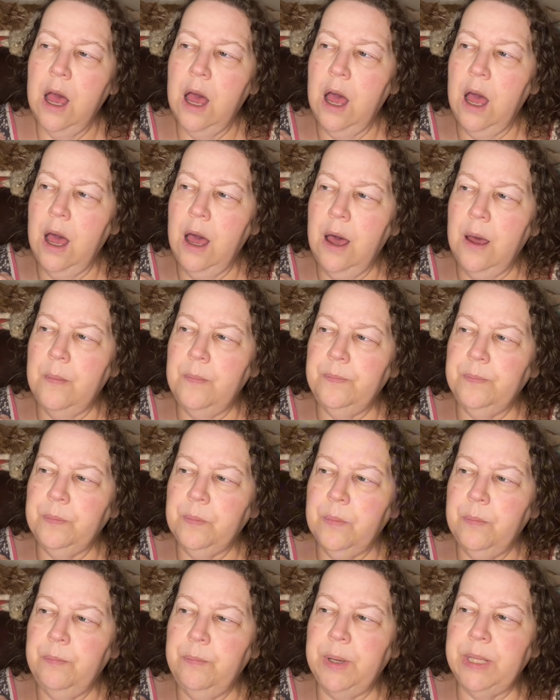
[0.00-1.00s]

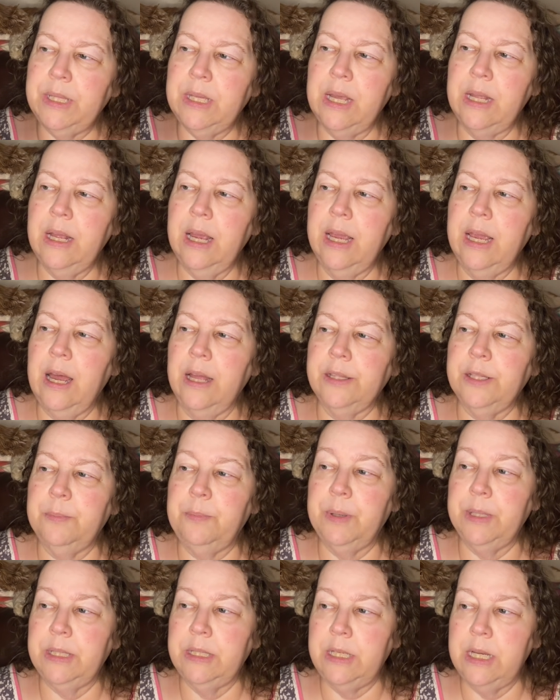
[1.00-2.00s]
But then I got the
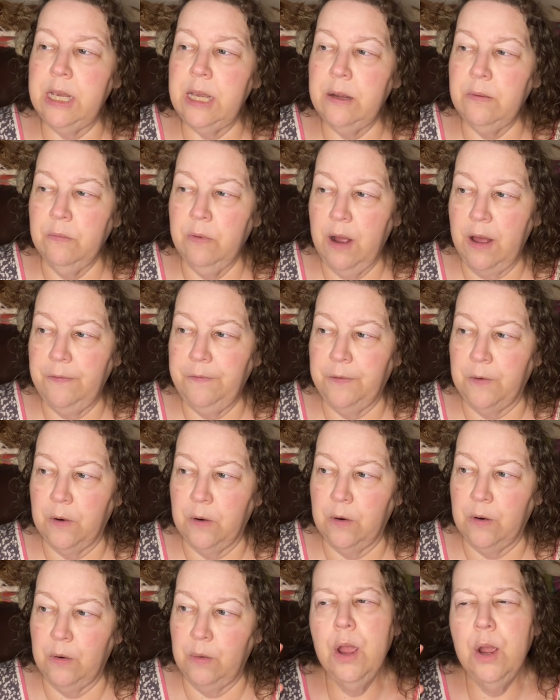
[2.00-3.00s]
petite
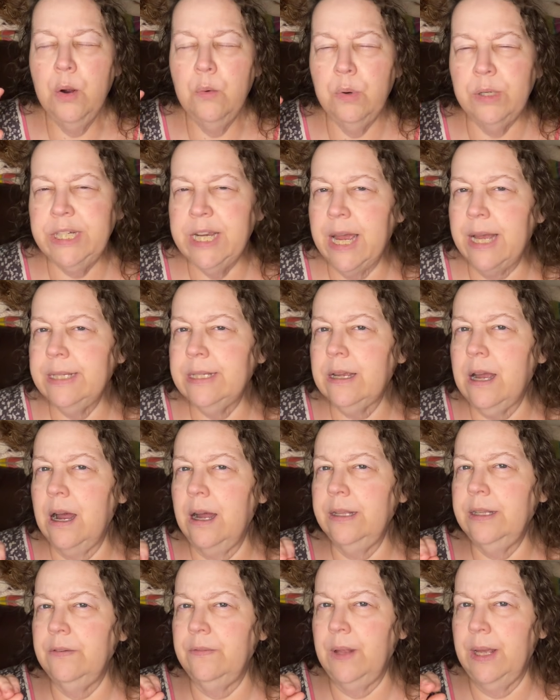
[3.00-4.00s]
ruffle, which has
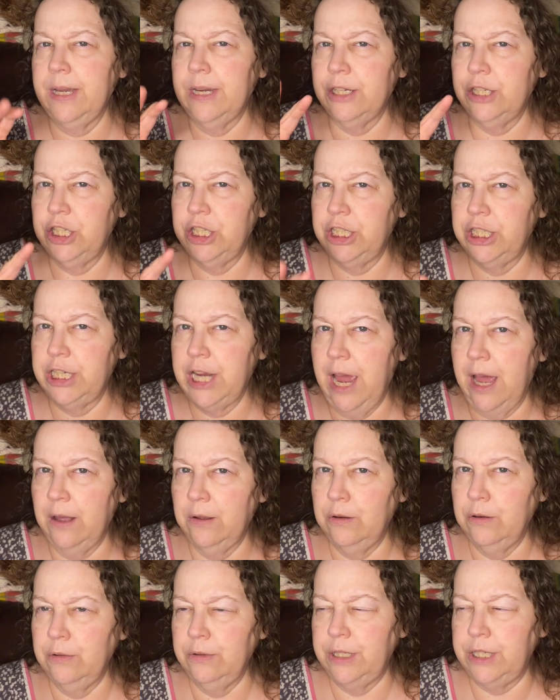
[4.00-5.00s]
kind of like a
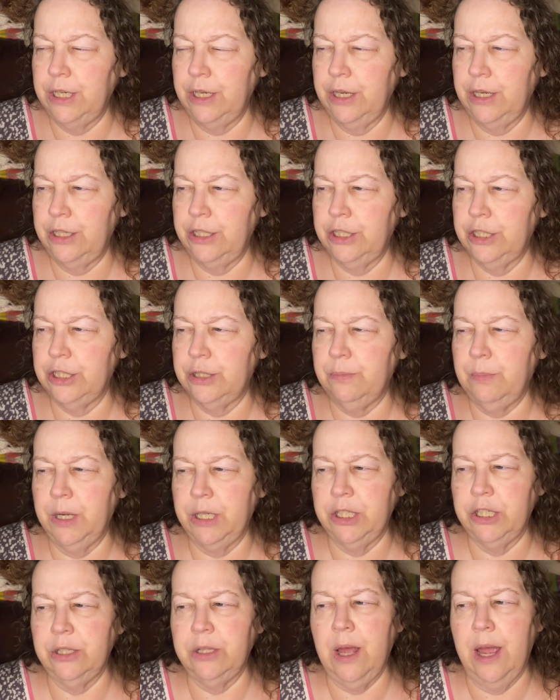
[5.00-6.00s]
shallow dish,
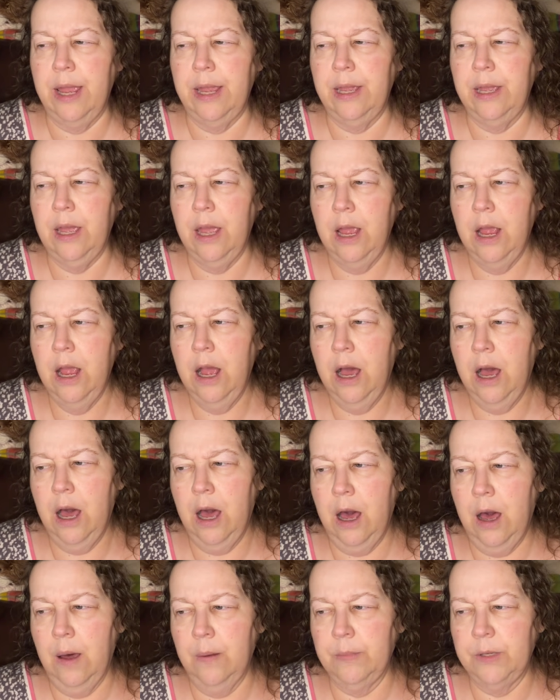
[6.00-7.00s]
much like
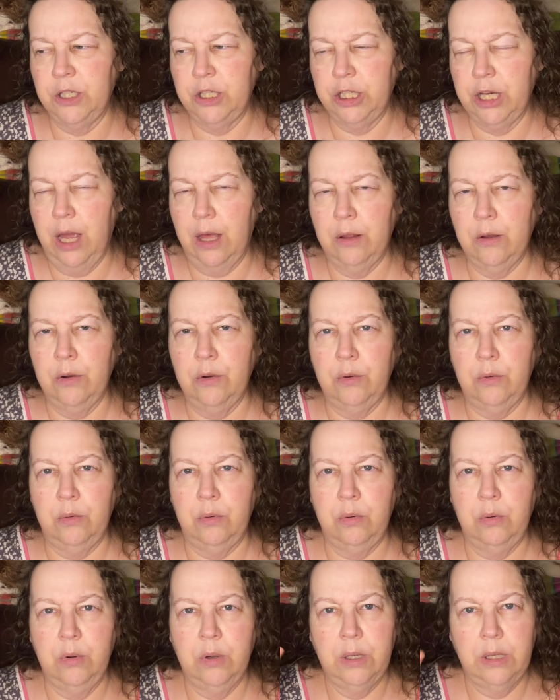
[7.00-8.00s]
the shallow
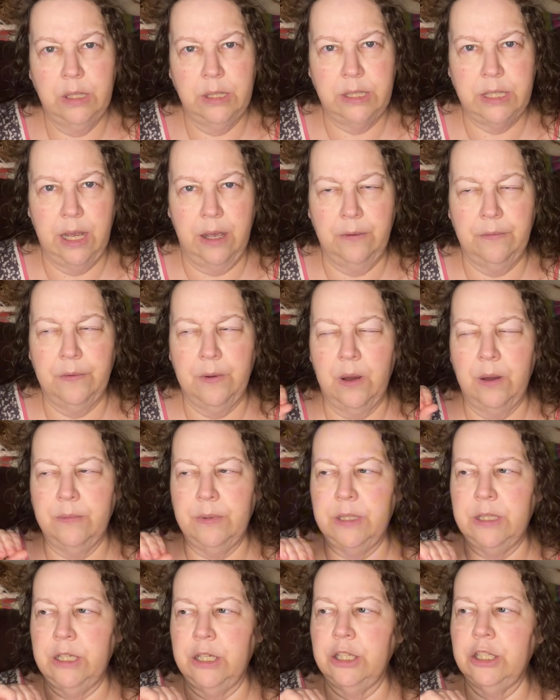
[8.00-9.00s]
depth of the
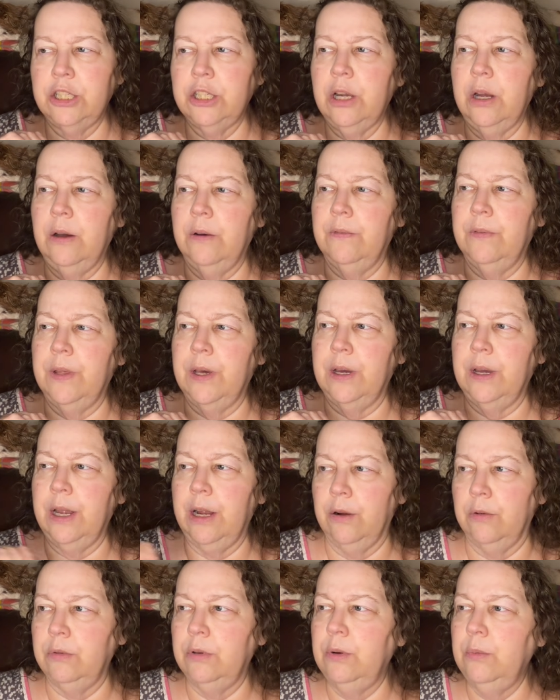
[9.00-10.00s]
dish of the
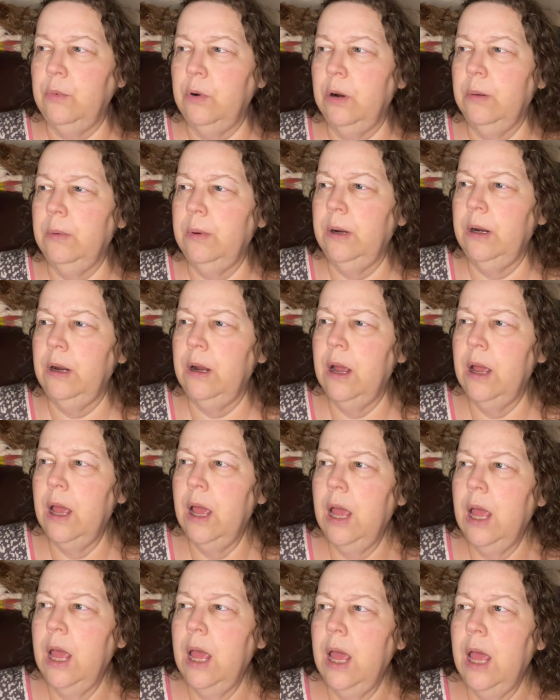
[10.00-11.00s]
heirloom warmer.
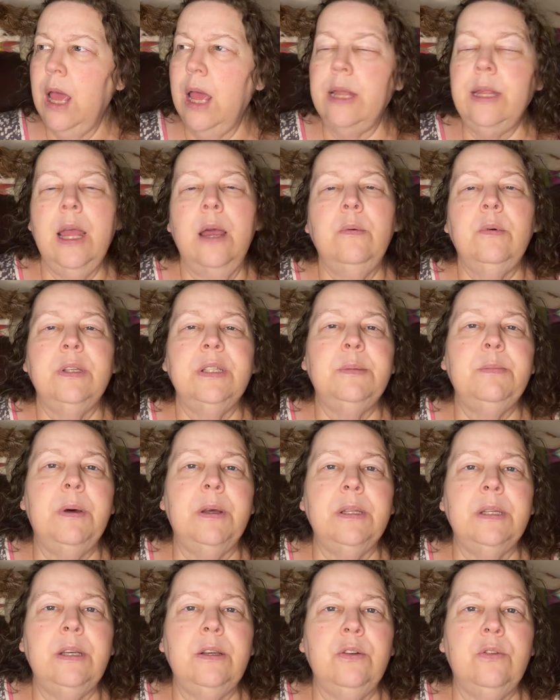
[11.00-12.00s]
And that one's
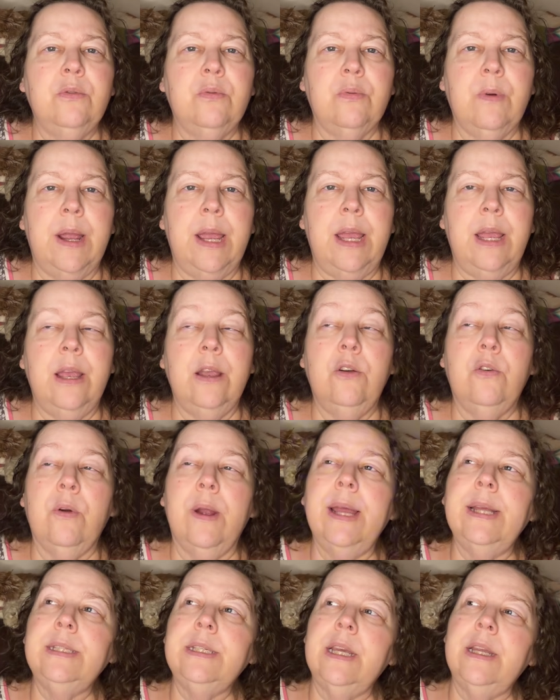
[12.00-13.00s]
melting great.
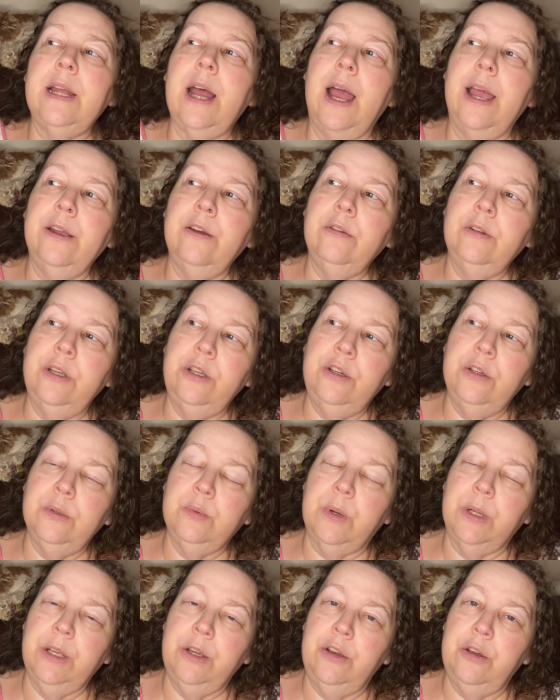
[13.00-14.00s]
Granted, I only use
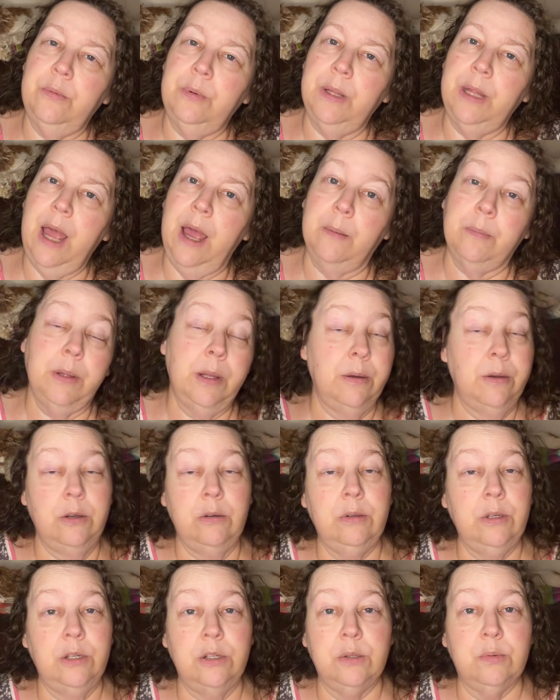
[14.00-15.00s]
1 cube in that, but I
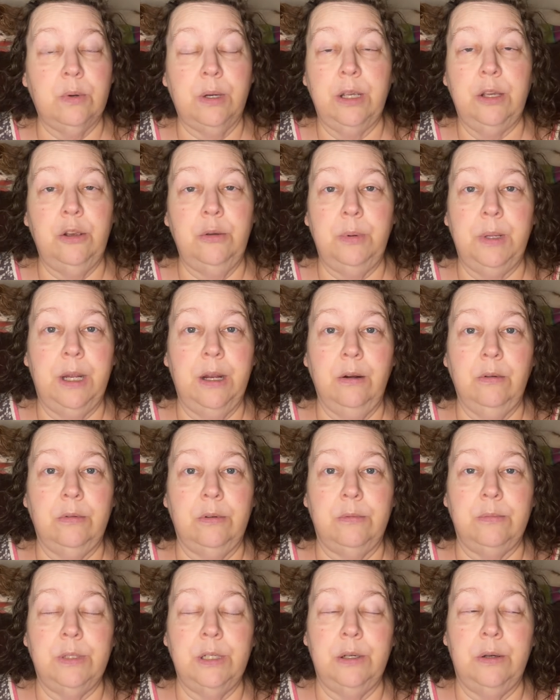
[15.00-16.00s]
only use 1 cube in the
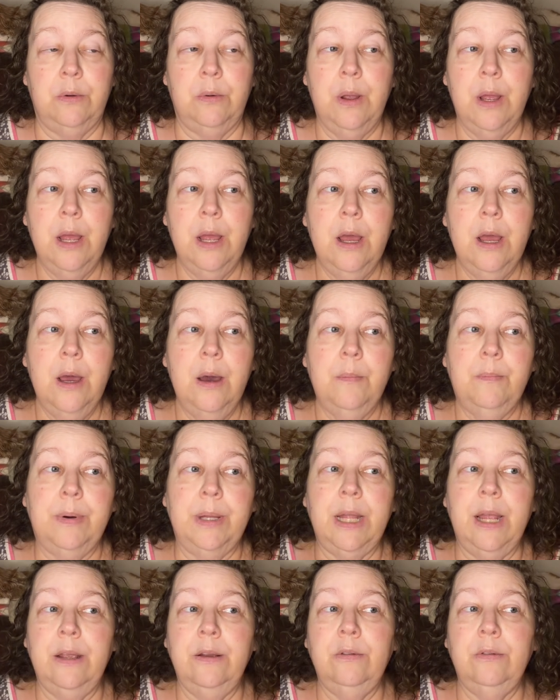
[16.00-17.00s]
heirloom too. But
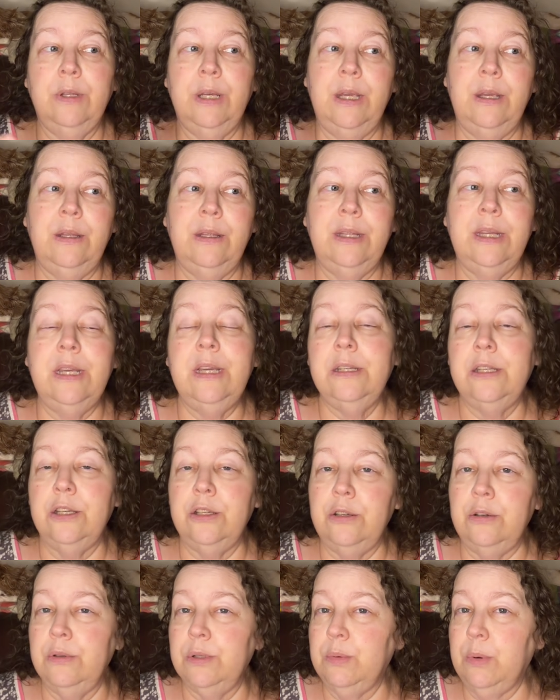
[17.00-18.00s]
I only need to
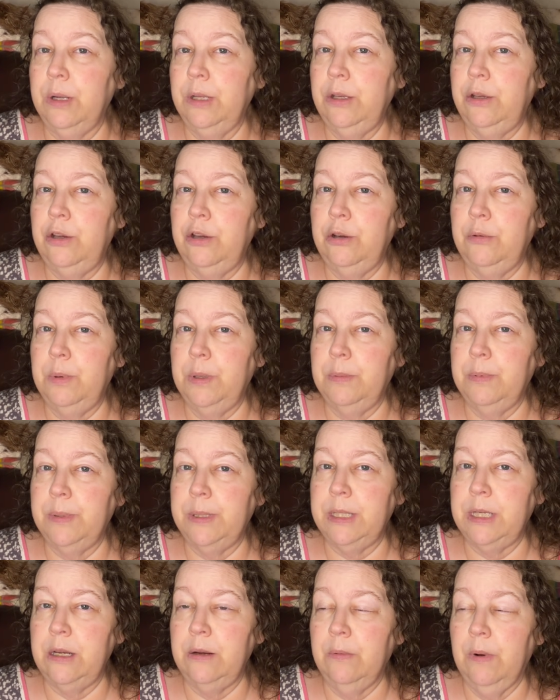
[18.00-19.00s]
use 1 cube in the
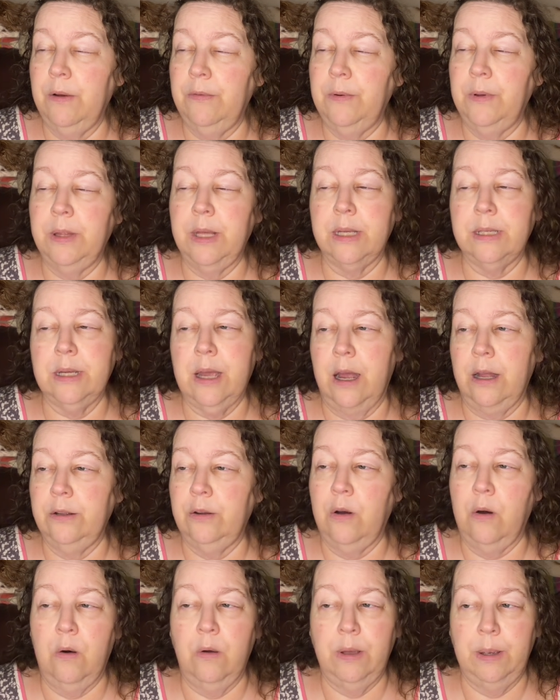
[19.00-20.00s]
petite ruffle. That's kind
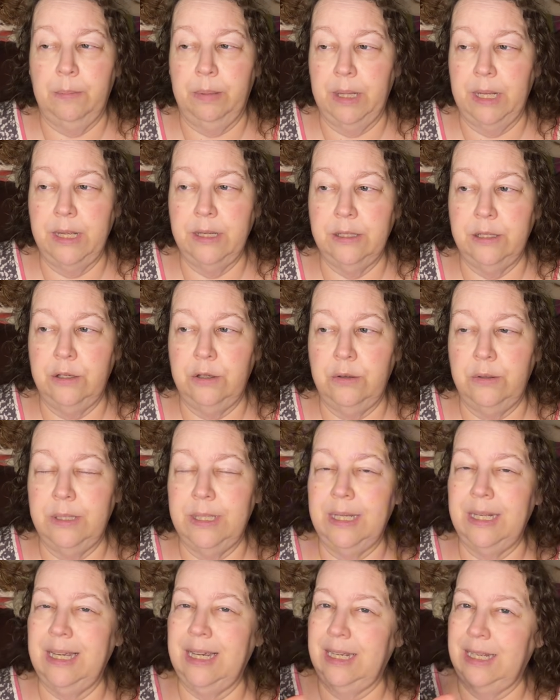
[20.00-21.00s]
of all I plan to use
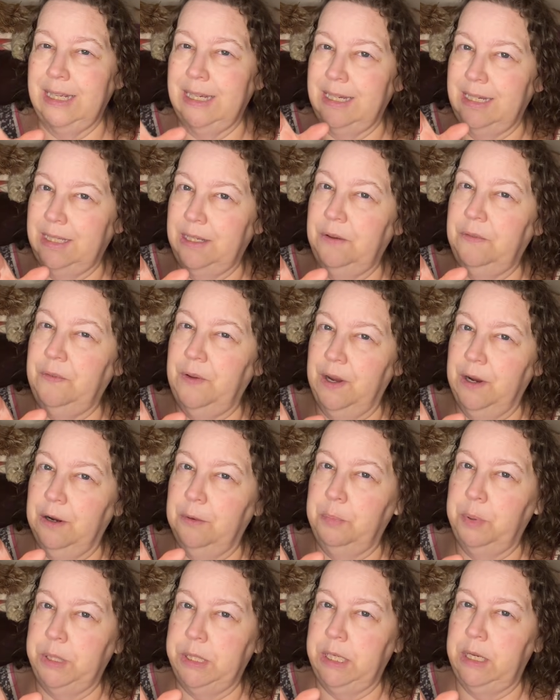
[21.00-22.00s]
in it. It is a very
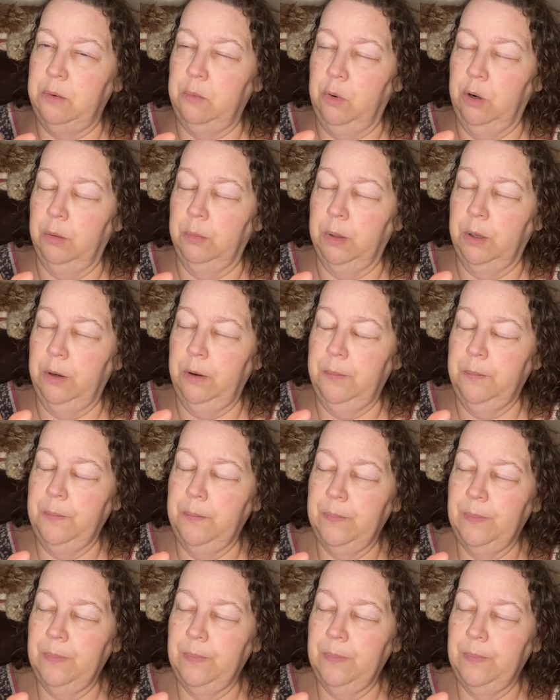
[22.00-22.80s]
petite warmer.